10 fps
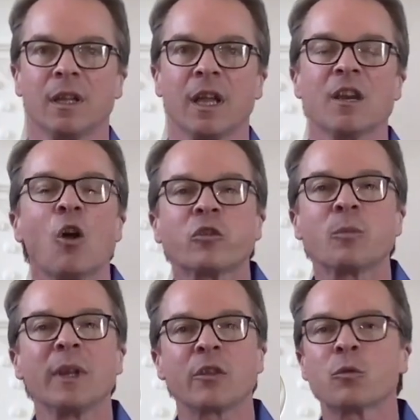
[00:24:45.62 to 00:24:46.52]
And
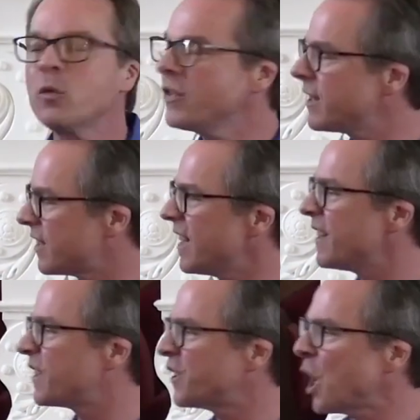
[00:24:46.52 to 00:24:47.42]
ultimately, through this
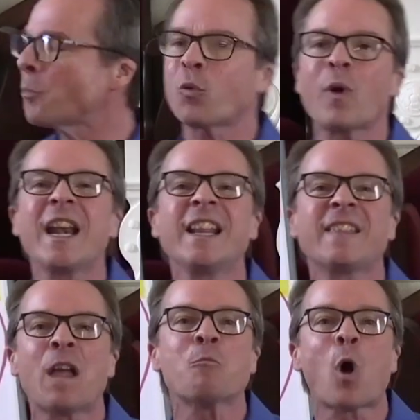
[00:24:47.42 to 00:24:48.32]
sin,
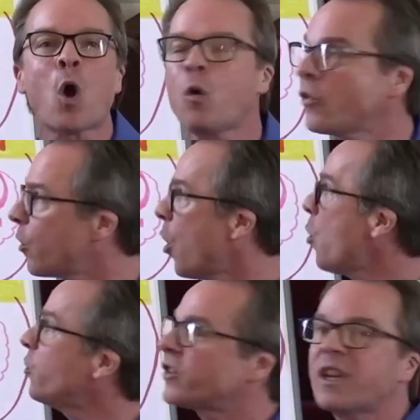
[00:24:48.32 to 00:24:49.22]
separating them, their
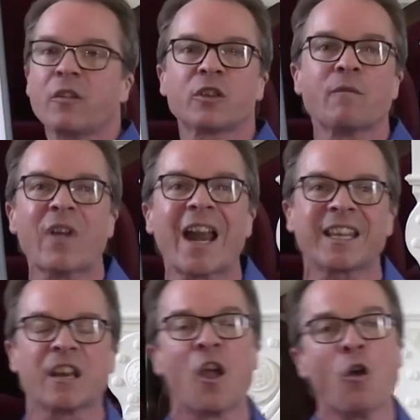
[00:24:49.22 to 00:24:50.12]
own selves, the
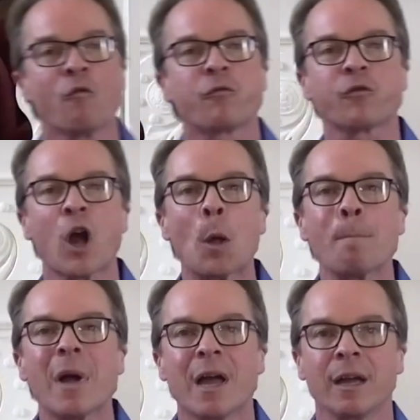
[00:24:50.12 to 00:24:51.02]
Vatican,
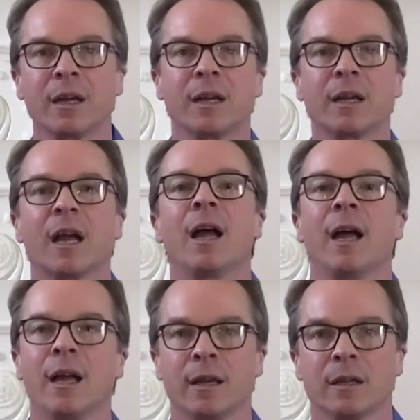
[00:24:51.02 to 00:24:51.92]
from God.